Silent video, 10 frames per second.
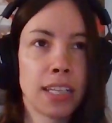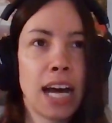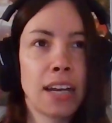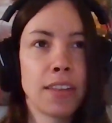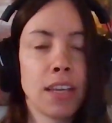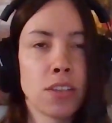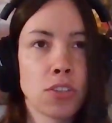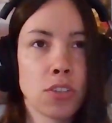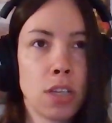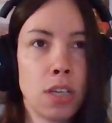a lot of
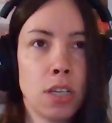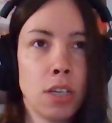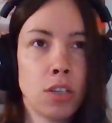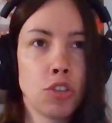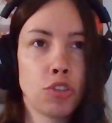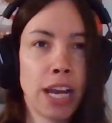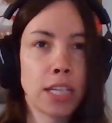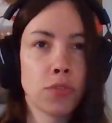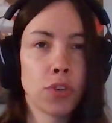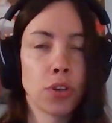this
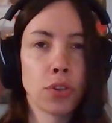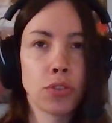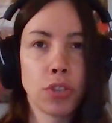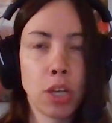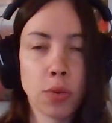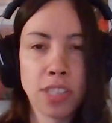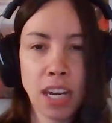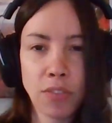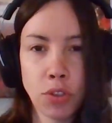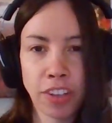transfers, you know,
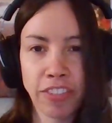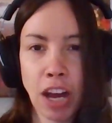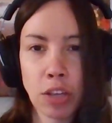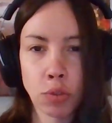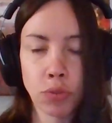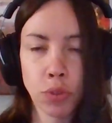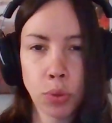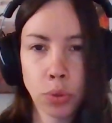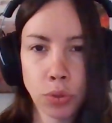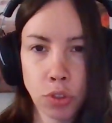instead of using fossil
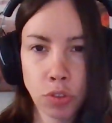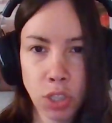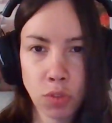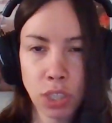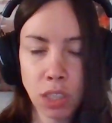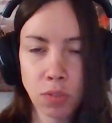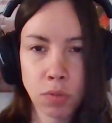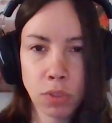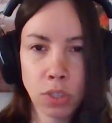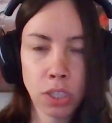fuels, you're really,
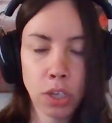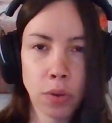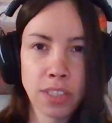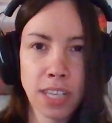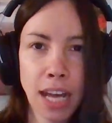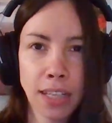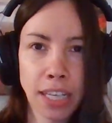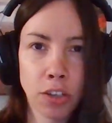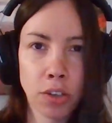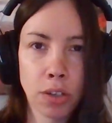you know, it's not
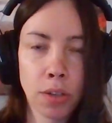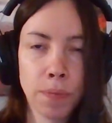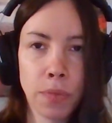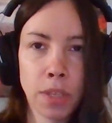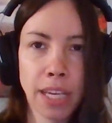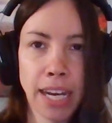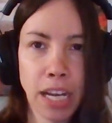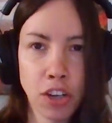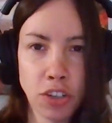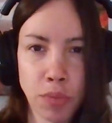like you're
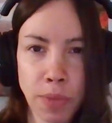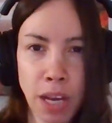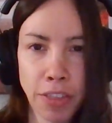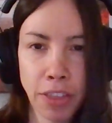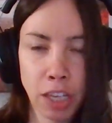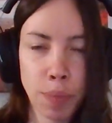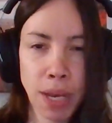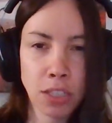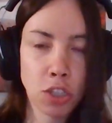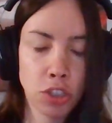getting energy from nothing.
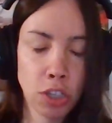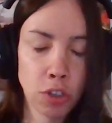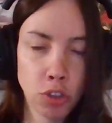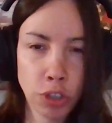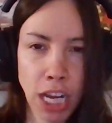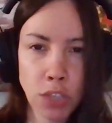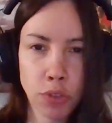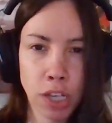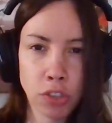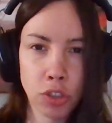You're
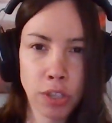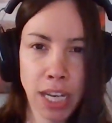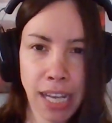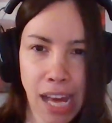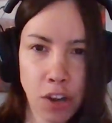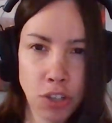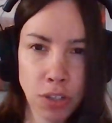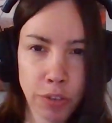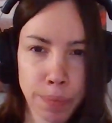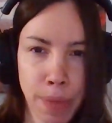transferring it, so you're getting
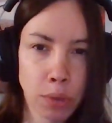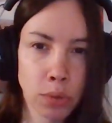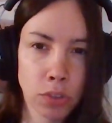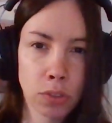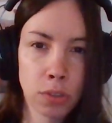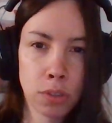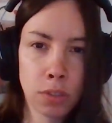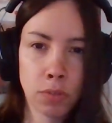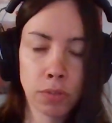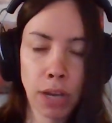energy from metals,
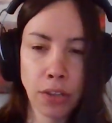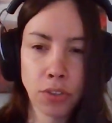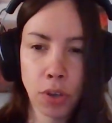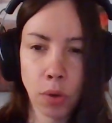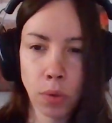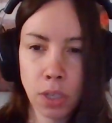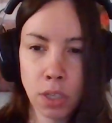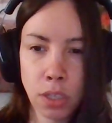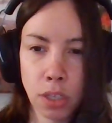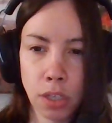right? So
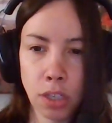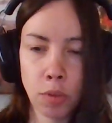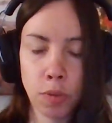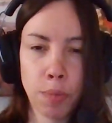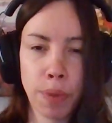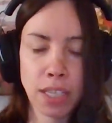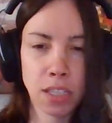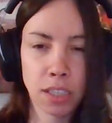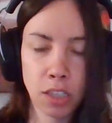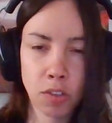you're
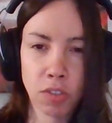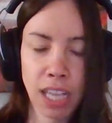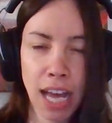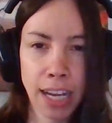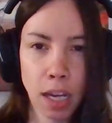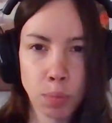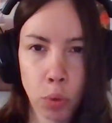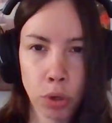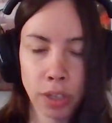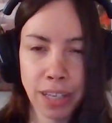basically relying on
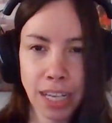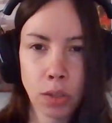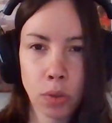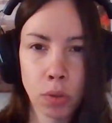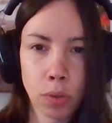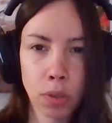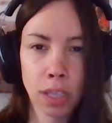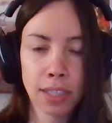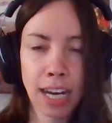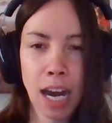more nickel,
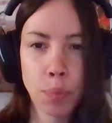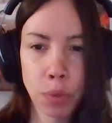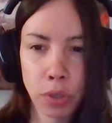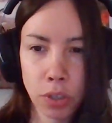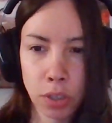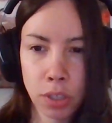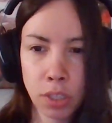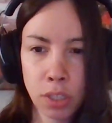copper,